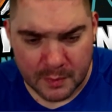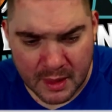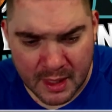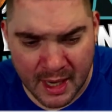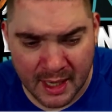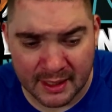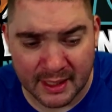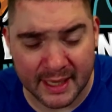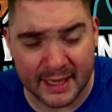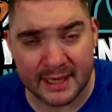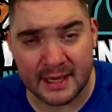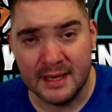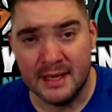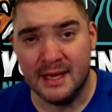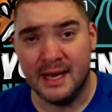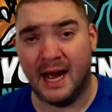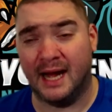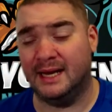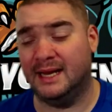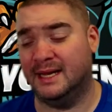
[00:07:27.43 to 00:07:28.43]
I
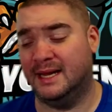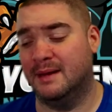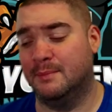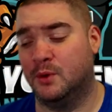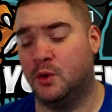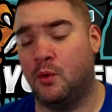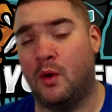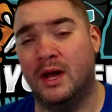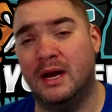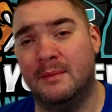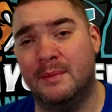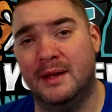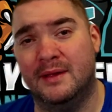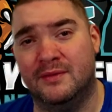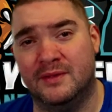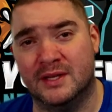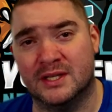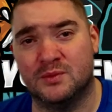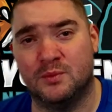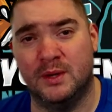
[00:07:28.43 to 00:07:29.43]
like him quite a
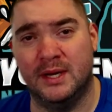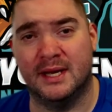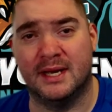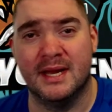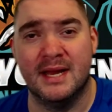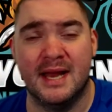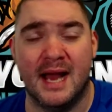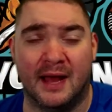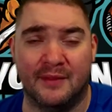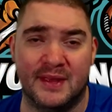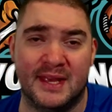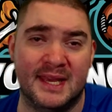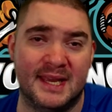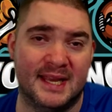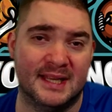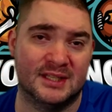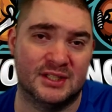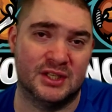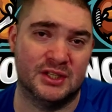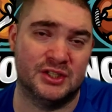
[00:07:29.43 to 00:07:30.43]
bit this week. I think he
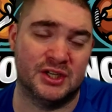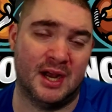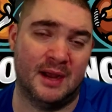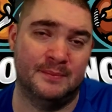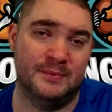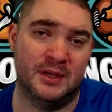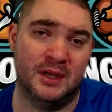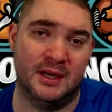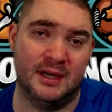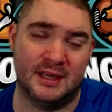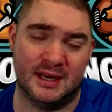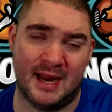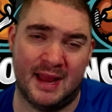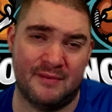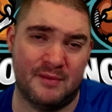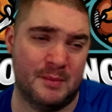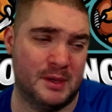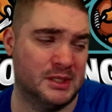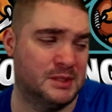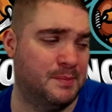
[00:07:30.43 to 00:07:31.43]
gets the job done and gonna
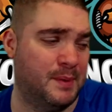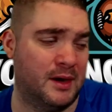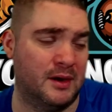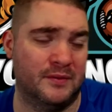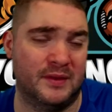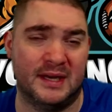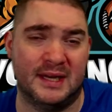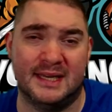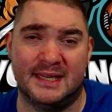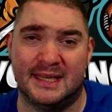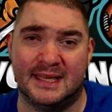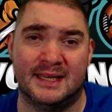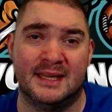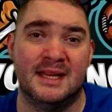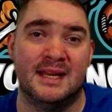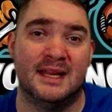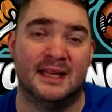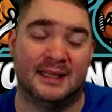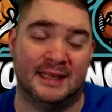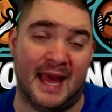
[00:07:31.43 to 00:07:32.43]
have a much better than he
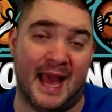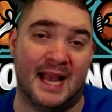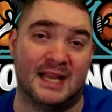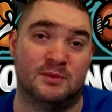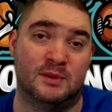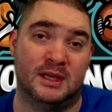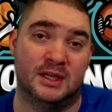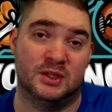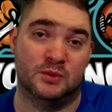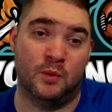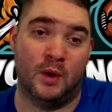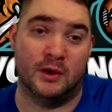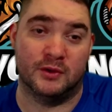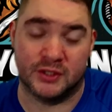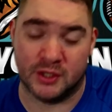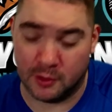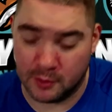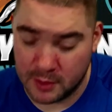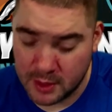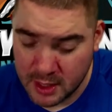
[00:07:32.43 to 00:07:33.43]
did last week as well.
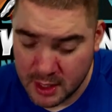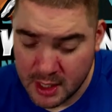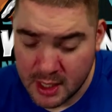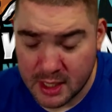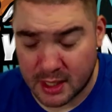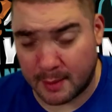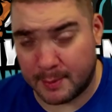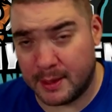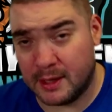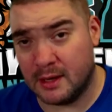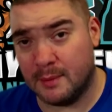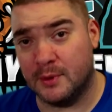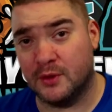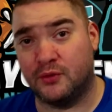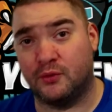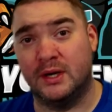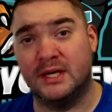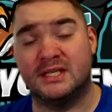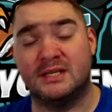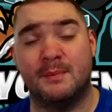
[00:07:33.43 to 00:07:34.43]
So coming at number
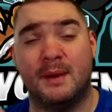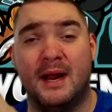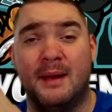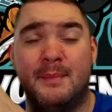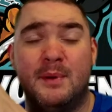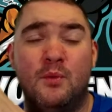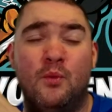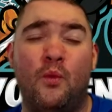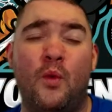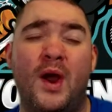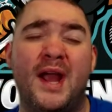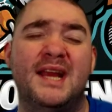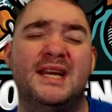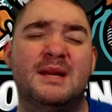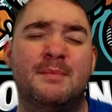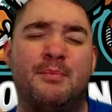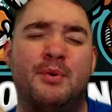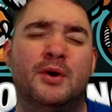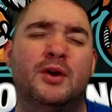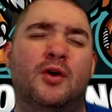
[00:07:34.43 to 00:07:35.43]
three, somebody I've been waiting
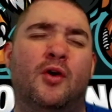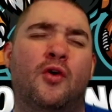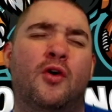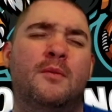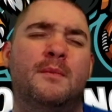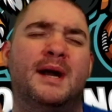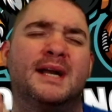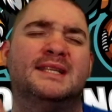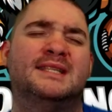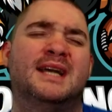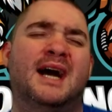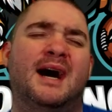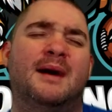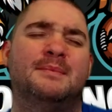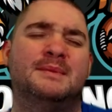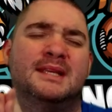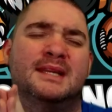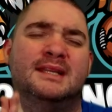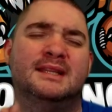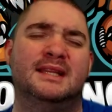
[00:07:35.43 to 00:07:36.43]
to put on my
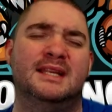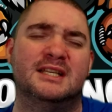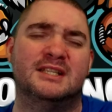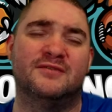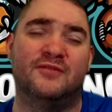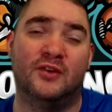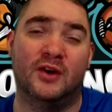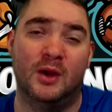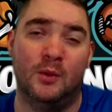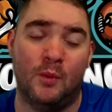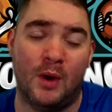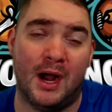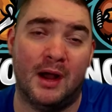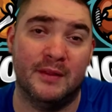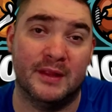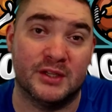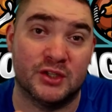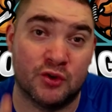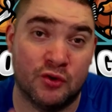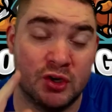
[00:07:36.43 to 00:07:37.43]
top 10 list for a
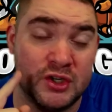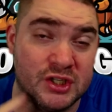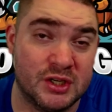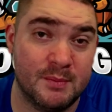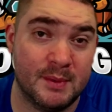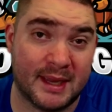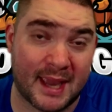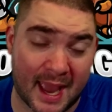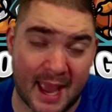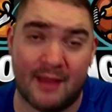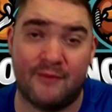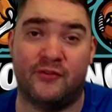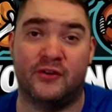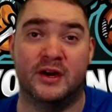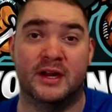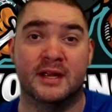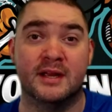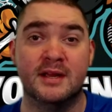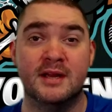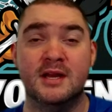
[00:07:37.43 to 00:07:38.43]
while. It's Christian
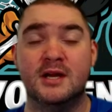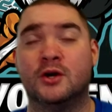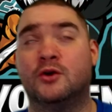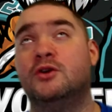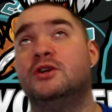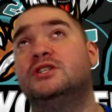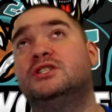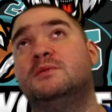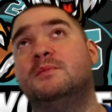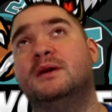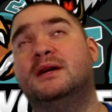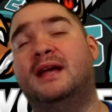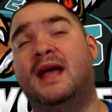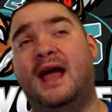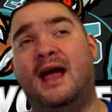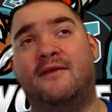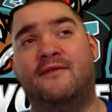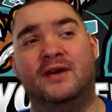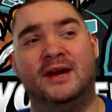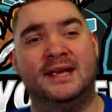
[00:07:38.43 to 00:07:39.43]
McCaffrey.
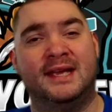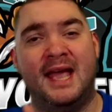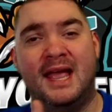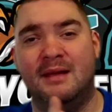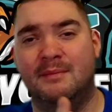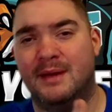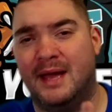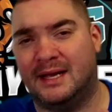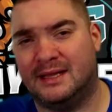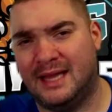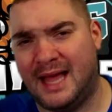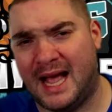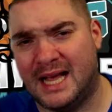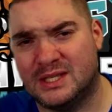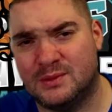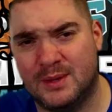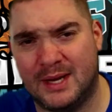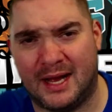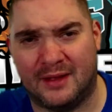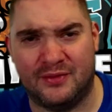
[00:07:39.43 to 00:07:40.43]
He came back
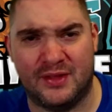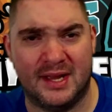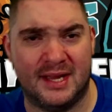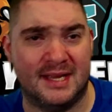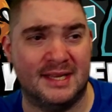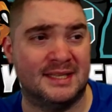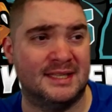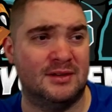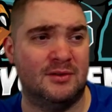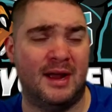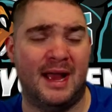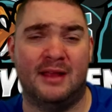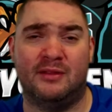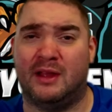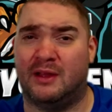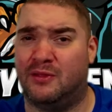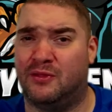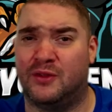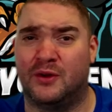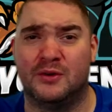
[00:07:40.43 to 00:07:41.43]
last week. I think he still had
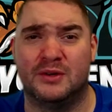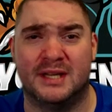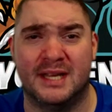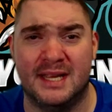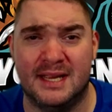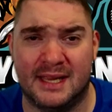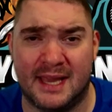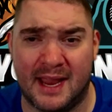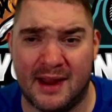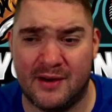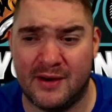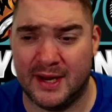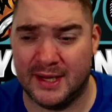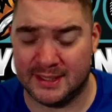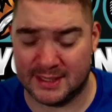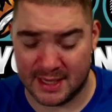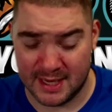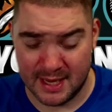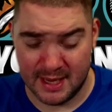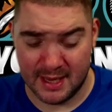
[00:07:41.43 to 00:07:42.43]
like 13
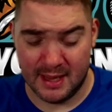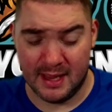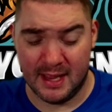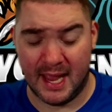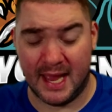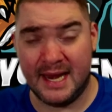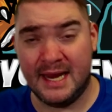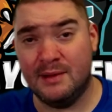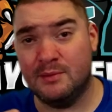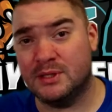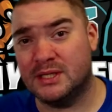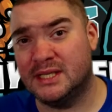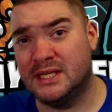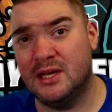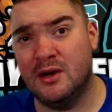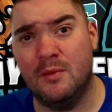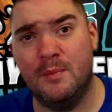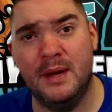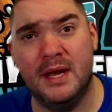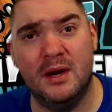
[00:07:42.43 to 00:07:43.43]
carries. And he was
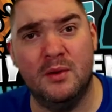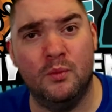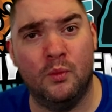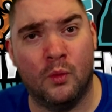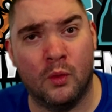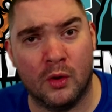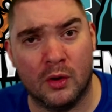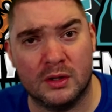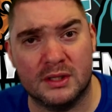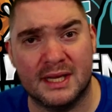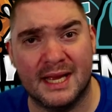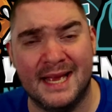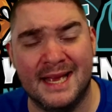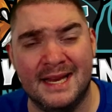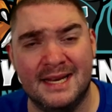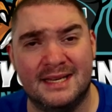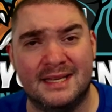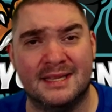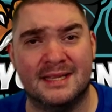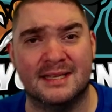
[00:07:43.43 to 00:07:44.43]
still being worked
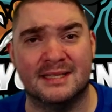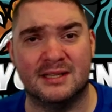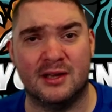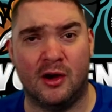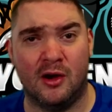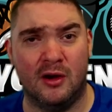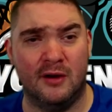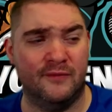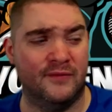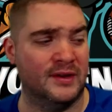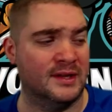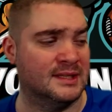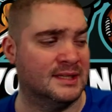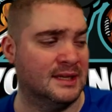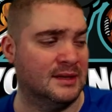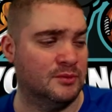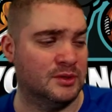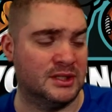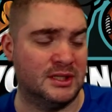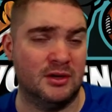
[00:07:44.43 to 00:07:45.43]
into this offense.
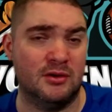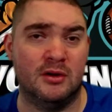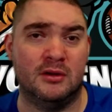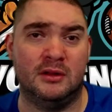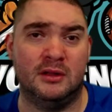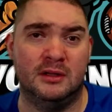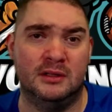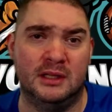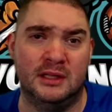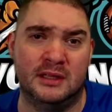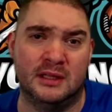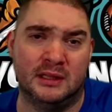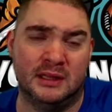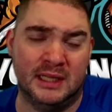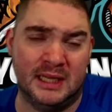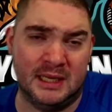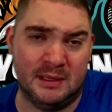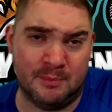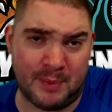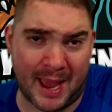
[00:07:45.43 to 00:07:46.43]
He was still clearly the
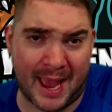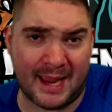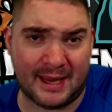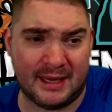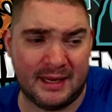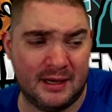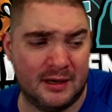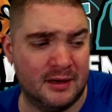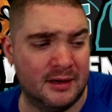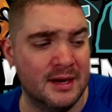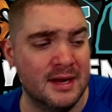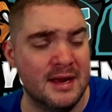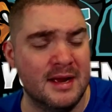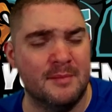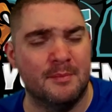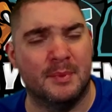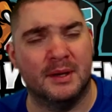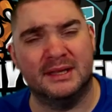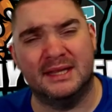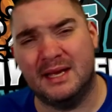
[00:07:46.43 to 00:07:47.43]
lead back here.
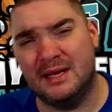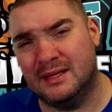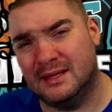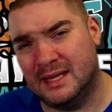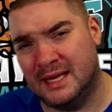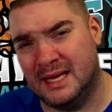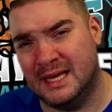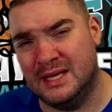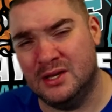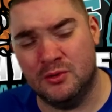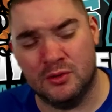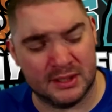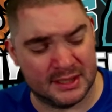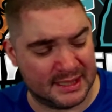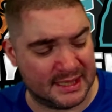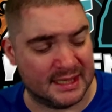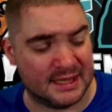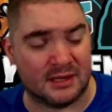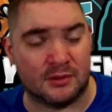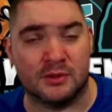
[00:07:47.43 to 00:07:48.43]
But you could
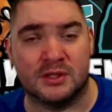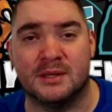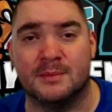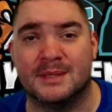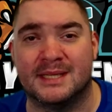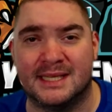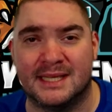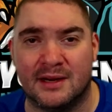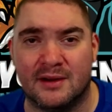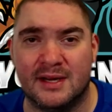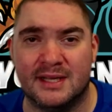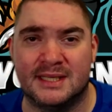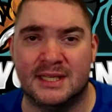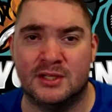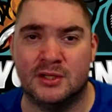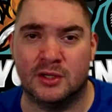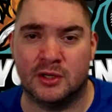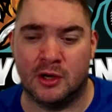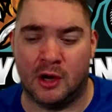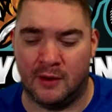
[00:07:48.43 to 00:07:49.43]
see there was some series he
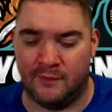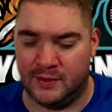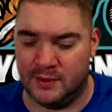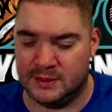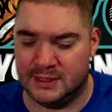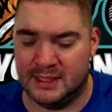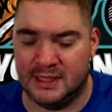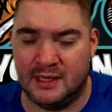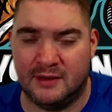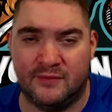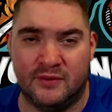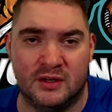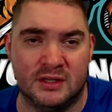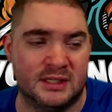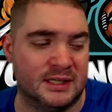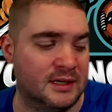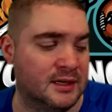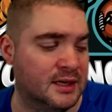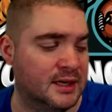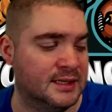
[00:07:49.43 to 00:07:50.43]
took off. He was in there for a
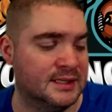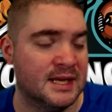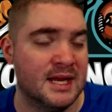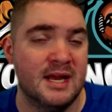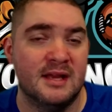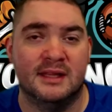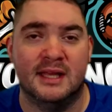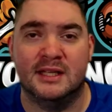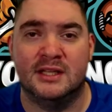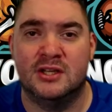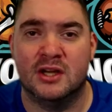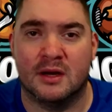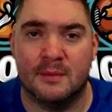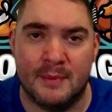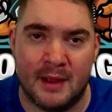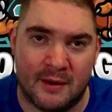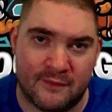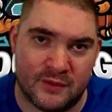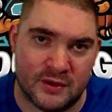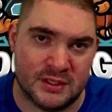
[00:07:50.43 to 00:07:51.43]
series. They took him
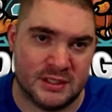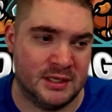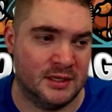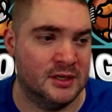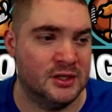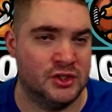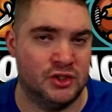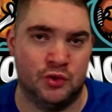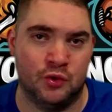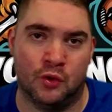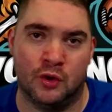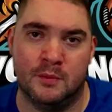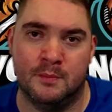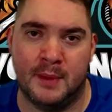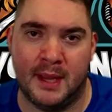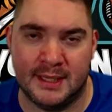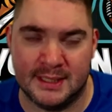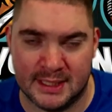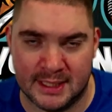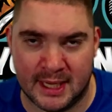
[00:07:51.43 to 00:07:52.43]
out for a series. Jordan
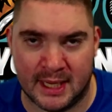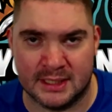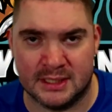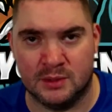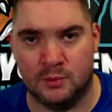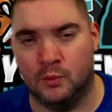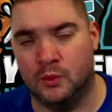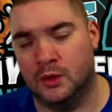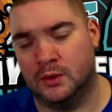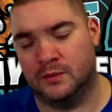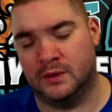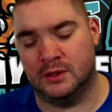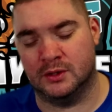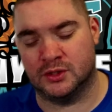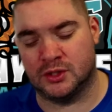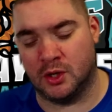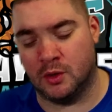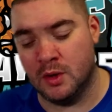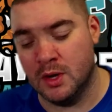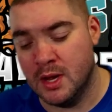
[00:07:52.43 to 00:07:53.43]
Mason got some work there.
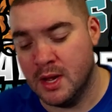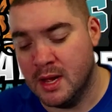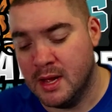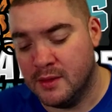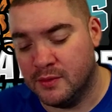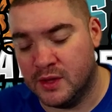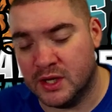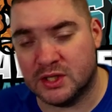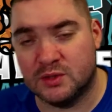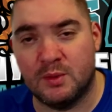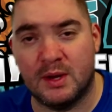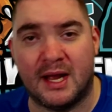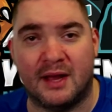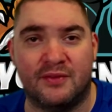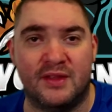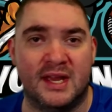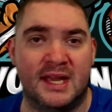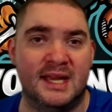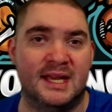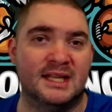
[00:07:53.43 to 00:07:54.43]
So this week, I
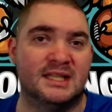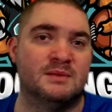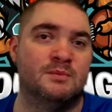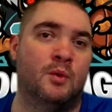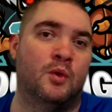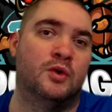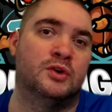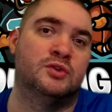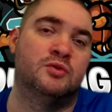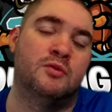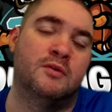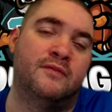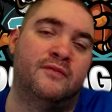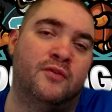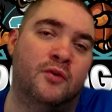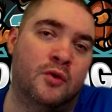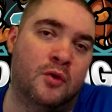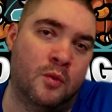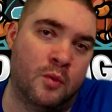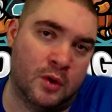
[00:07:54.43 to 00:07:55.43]
think he gets more to a
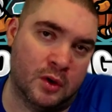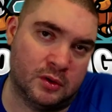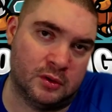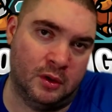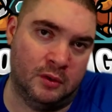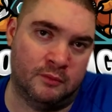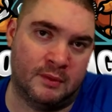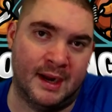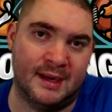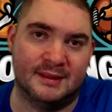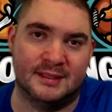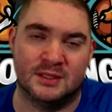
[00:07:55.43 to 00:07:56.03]
full workload, right?